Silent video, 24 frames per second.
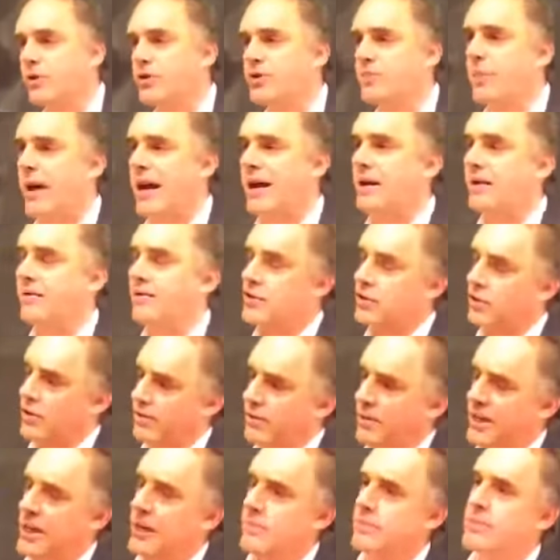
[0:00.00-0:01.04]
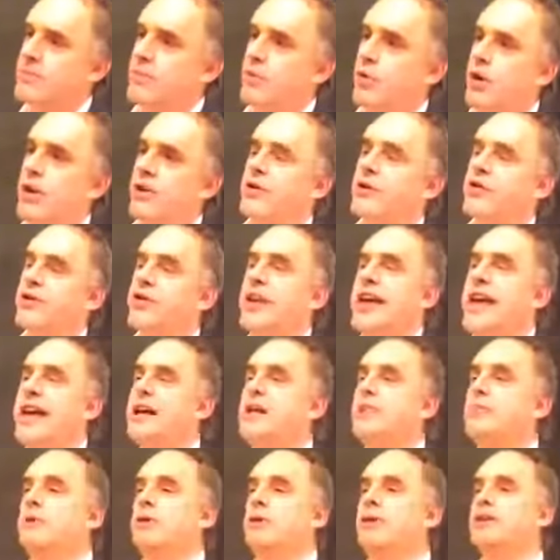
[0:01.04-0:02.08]
perspective, so it becomes more
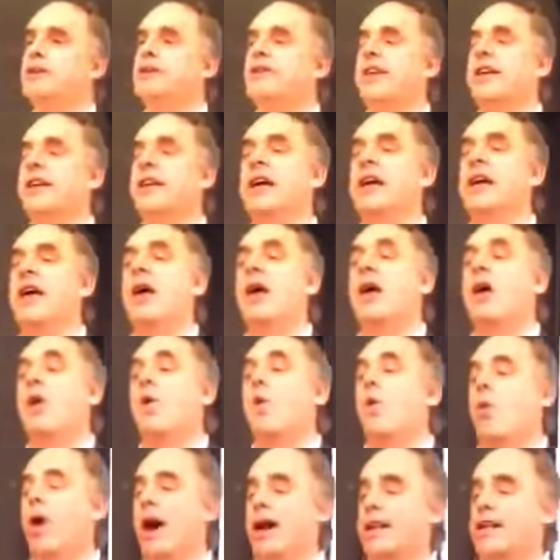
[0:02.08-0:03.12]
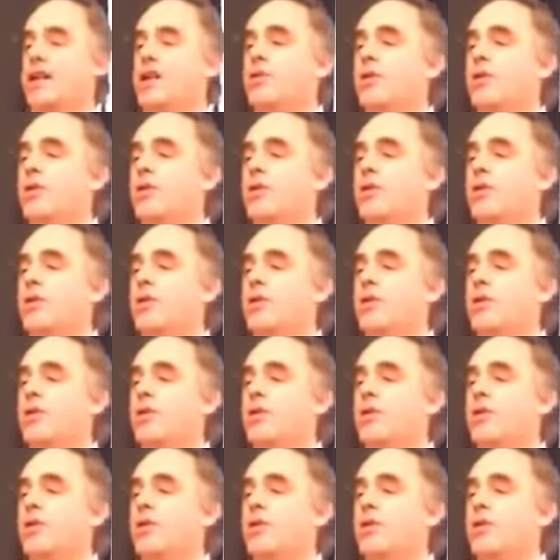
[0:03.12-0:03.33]
understandable, is that what